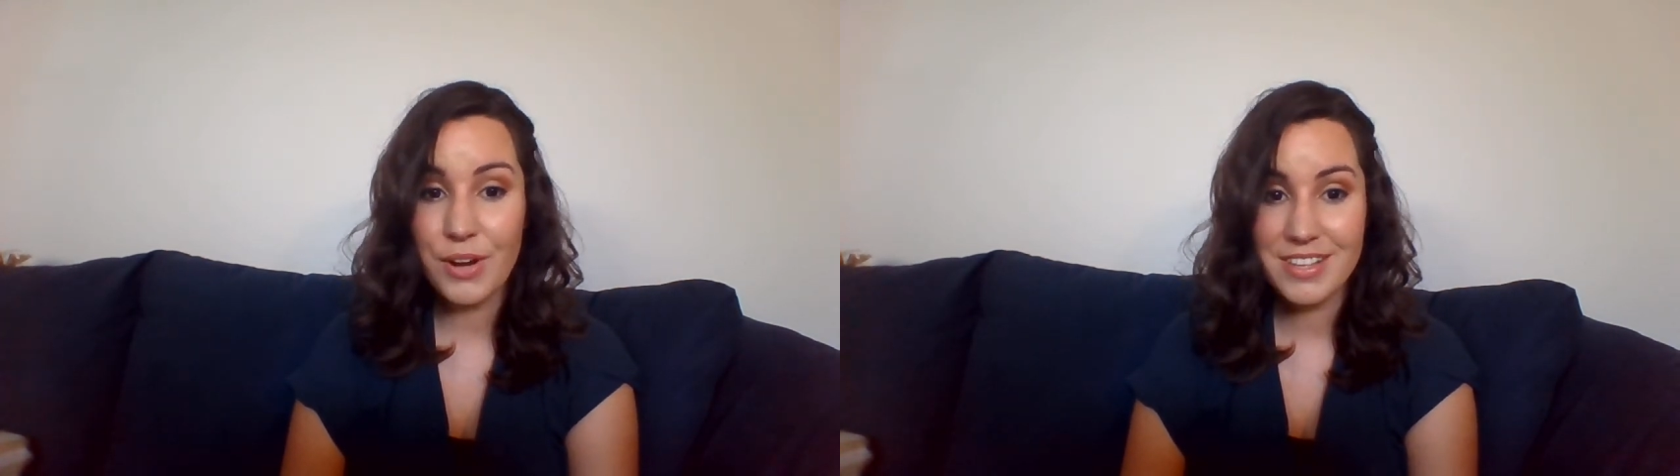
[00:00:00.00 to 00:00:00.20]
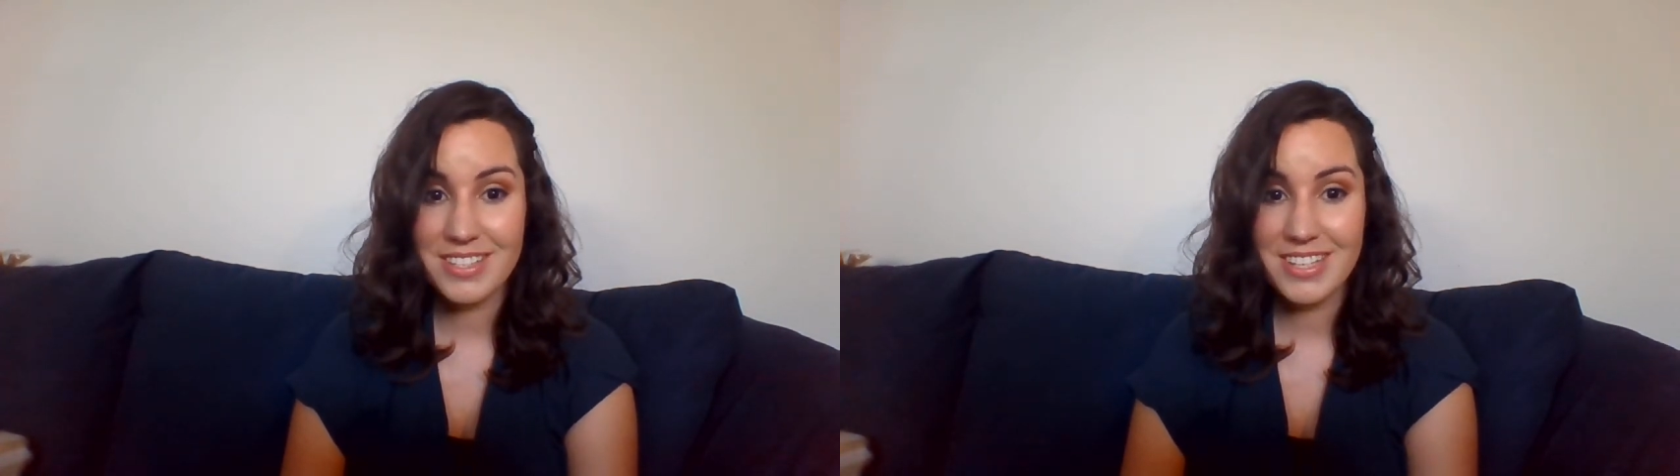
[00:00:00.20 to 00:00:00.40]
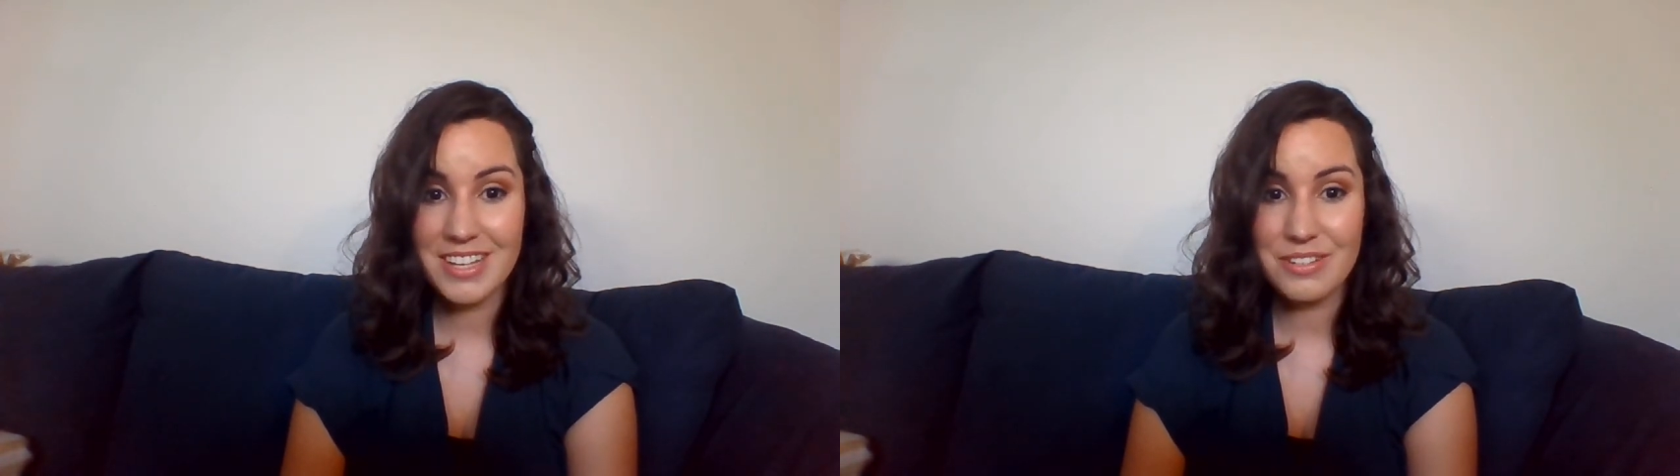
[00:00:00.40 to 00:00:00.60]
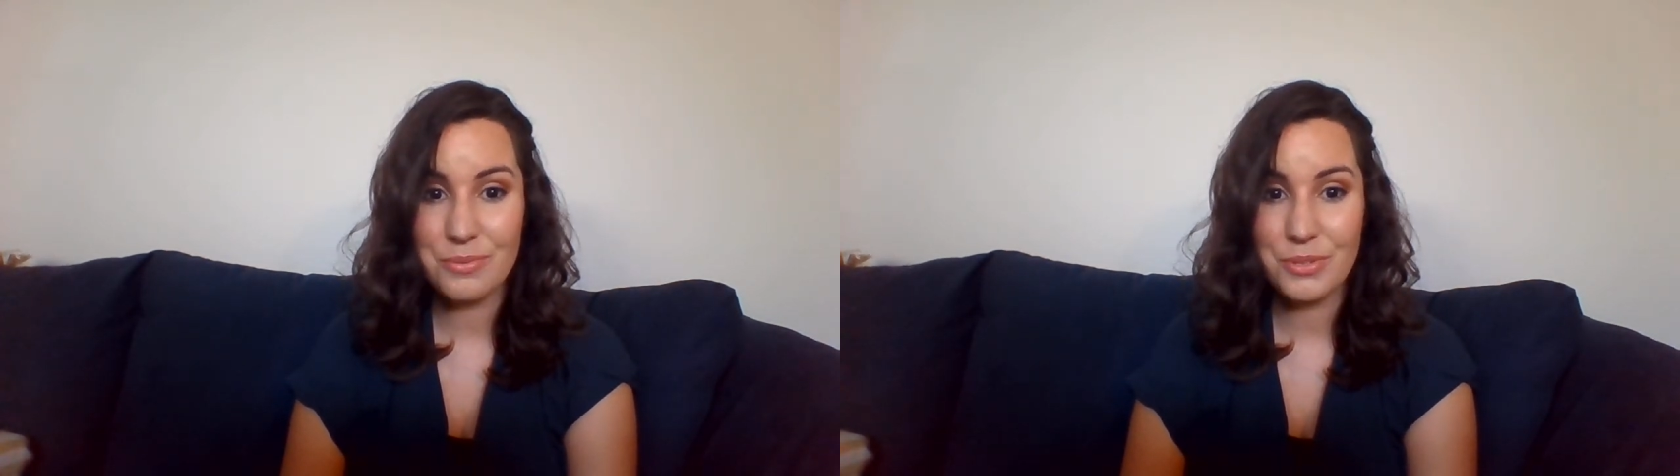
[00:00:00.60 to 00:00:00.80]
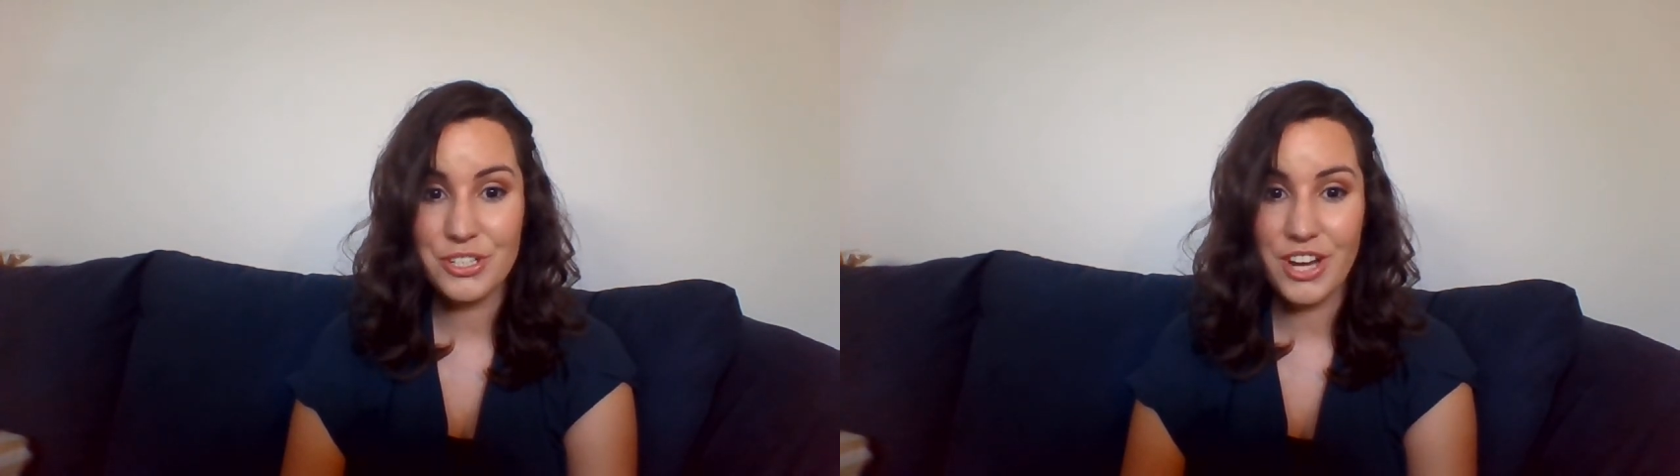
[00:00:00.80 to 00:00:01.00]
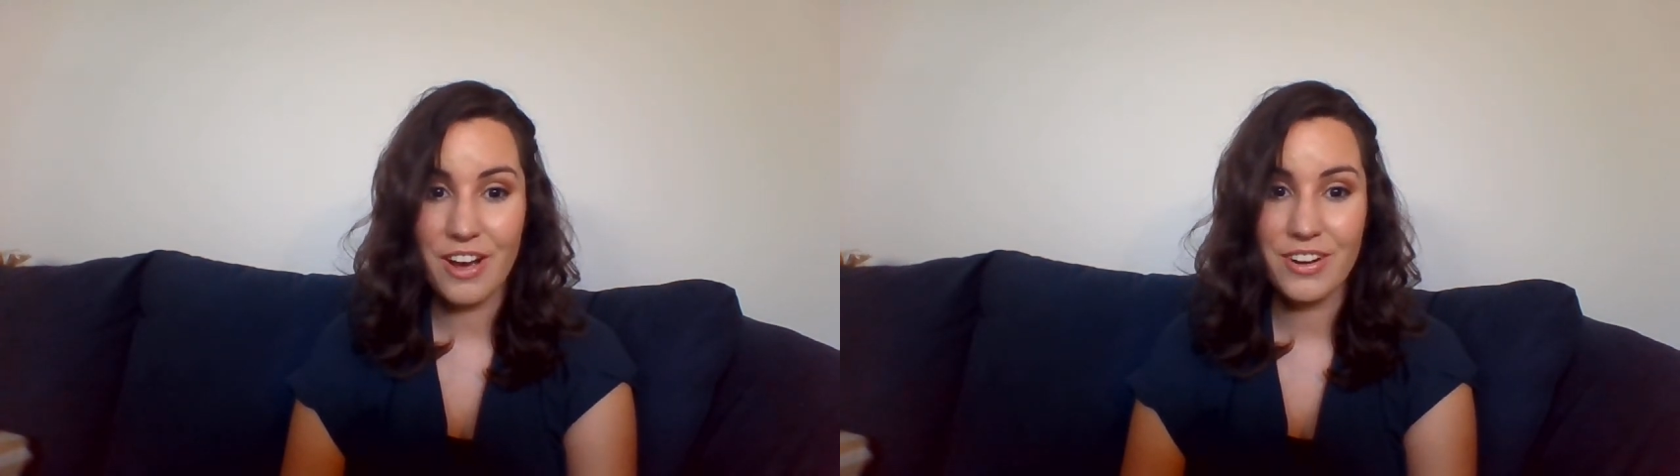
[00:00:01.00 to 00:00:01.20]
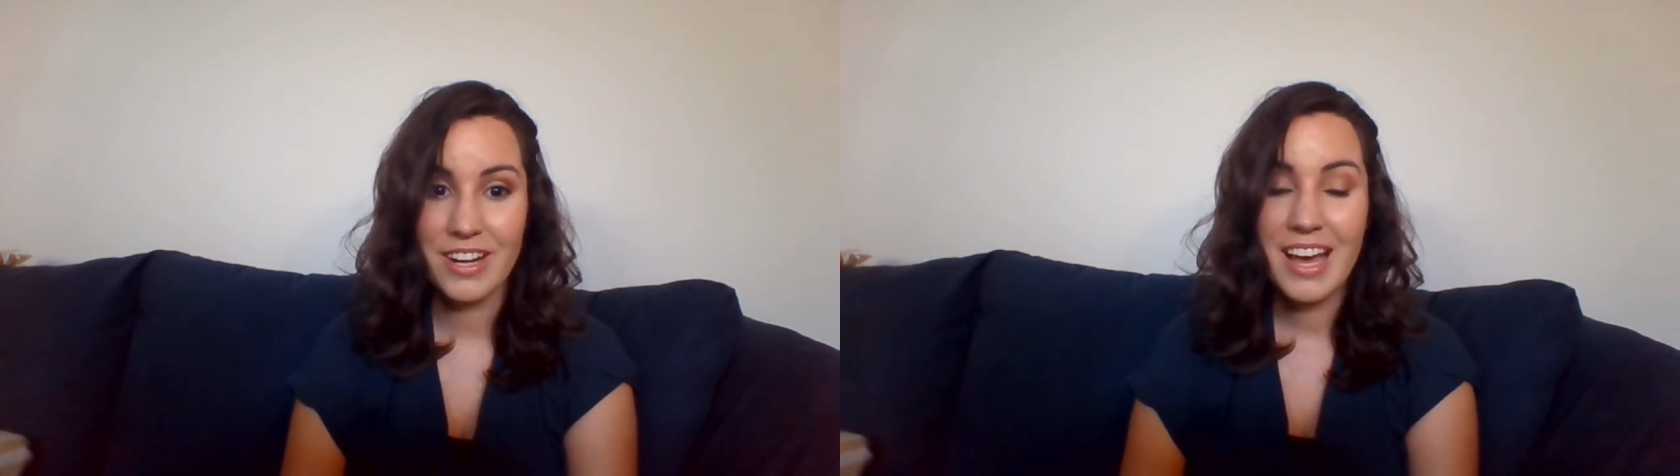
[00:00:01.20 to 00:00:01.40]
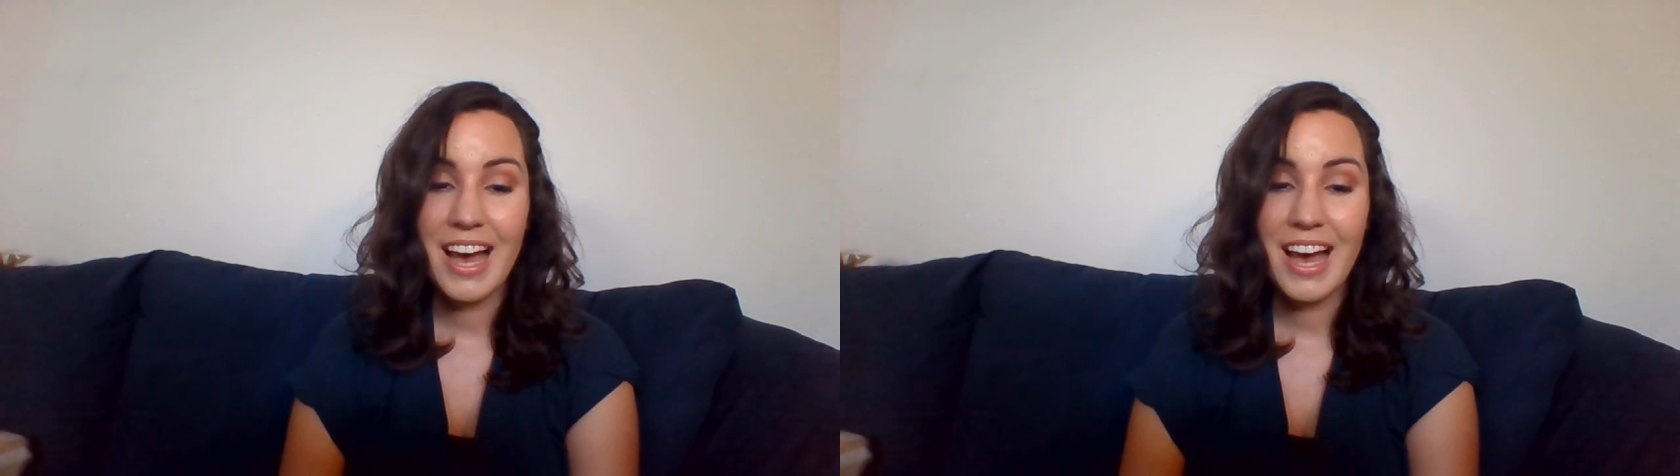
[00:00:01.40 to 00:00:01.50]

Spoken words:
hesitate to reach out.